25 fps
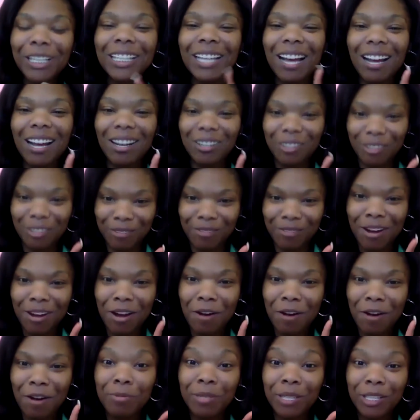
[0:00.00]
know,
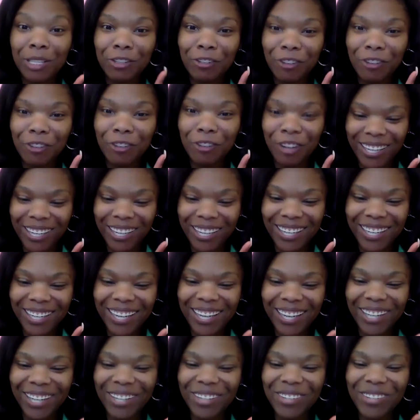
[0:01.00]
OB training,
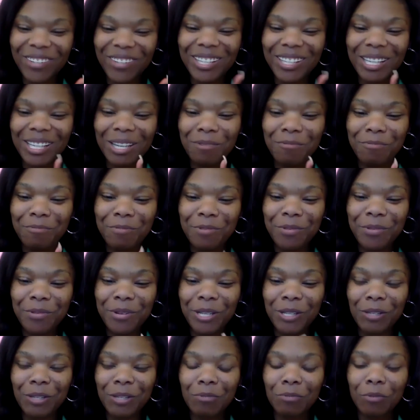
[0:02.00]
who is
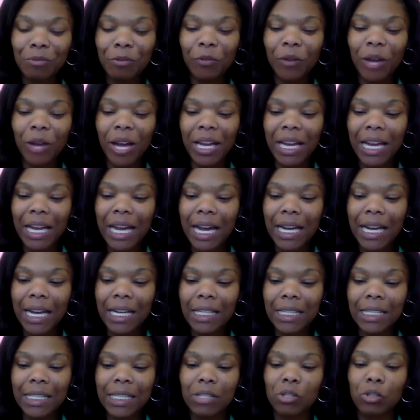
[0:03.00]
employed to provide
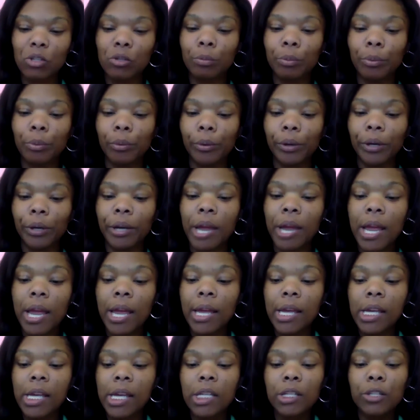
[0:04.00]
guidance and support
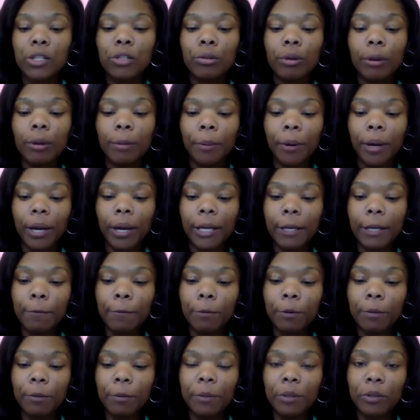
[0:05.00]
to a pregnant
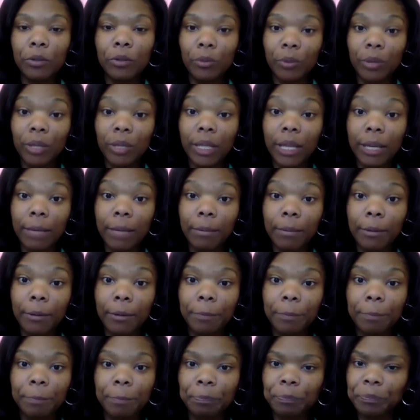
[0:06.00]
woman during labor.
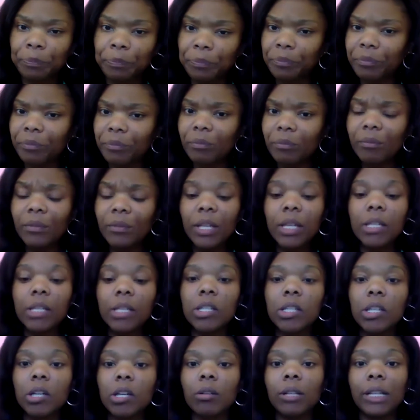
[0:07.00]

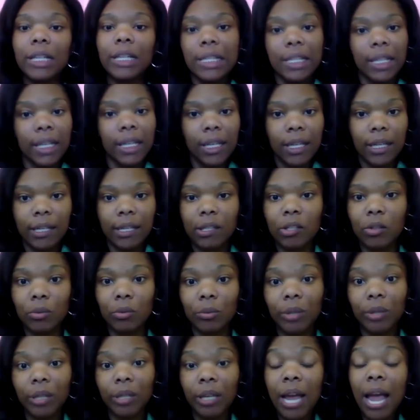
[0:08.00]
So let's get into
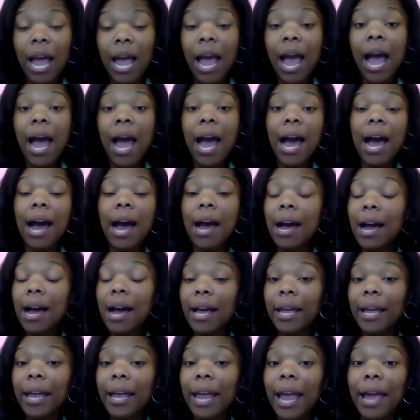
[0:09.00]
it.
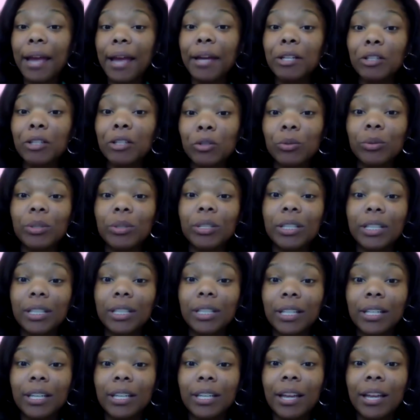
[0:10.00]
I
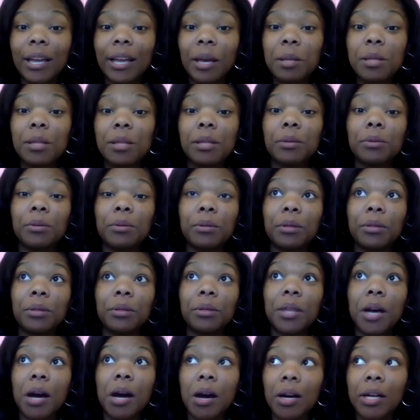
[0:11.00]
actually
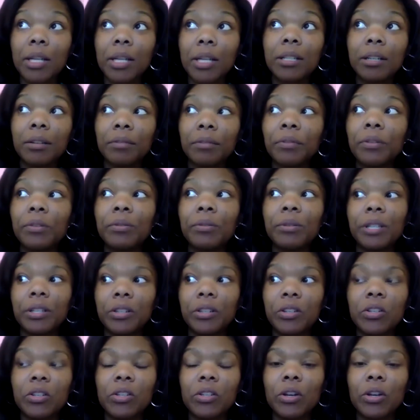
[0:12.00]
thought a few
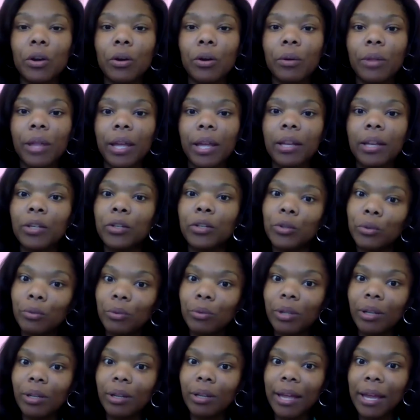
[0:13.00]
years ago that a
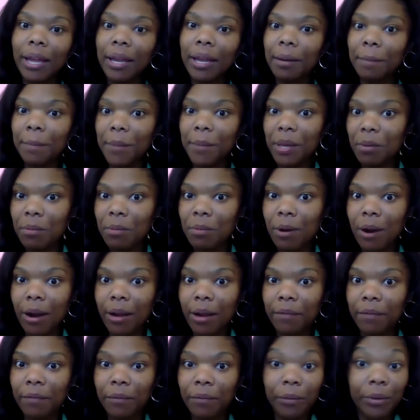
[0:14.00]
doula and a
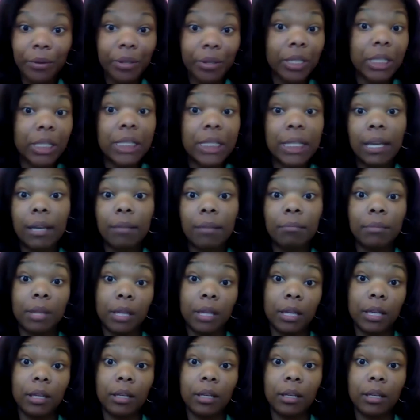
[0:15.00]
midwife were the same thing.